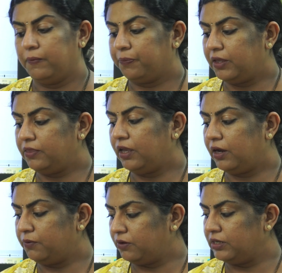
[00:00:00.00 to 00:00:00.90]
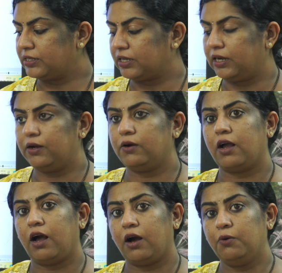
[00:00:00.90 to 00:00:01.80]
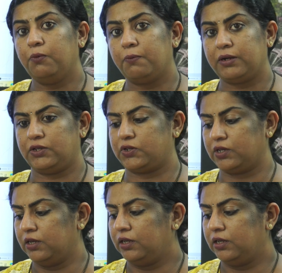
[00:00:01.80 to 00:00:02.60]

Then they have to decide on how much